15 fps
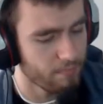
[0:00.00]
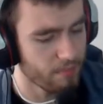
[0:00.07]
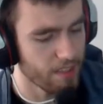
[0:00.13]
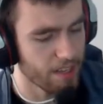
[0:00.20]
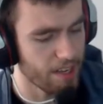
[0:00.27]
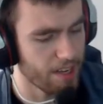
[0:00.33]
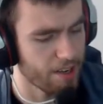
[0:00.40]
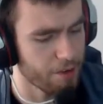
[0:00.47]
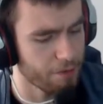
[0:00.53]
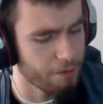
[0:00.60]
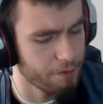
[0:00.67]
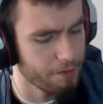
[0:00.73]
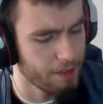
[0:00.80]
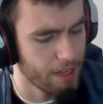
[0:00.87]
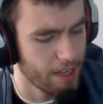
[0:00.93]

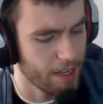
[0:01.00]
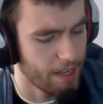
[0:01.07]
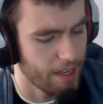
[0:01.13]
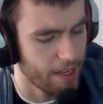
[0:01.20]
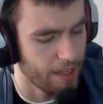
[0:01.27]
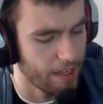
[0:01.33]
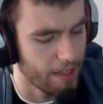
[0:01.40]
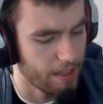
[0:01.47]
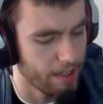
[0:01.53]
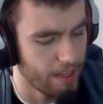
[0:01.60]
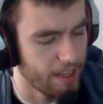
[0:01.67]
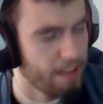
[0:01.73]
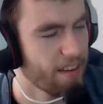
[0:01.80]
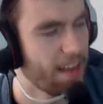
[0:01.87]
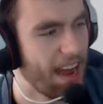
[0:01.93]
if
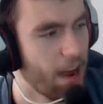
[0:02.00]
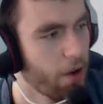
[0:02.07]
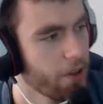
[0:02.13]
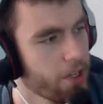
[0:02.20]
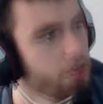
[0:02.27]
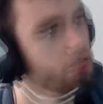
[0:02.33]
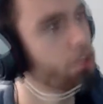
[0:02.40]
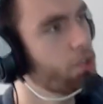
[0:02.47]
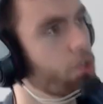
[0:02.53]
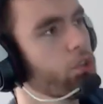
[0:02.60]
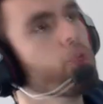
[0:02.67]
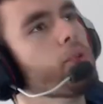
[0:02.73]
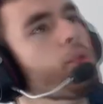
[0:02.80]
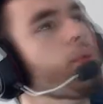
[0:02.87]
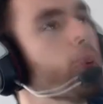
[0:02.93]
it allowed you
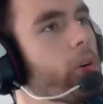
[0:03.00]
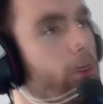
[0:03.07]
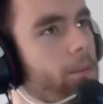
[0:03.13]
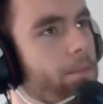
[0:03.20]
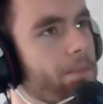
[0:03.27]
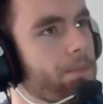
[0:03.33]
to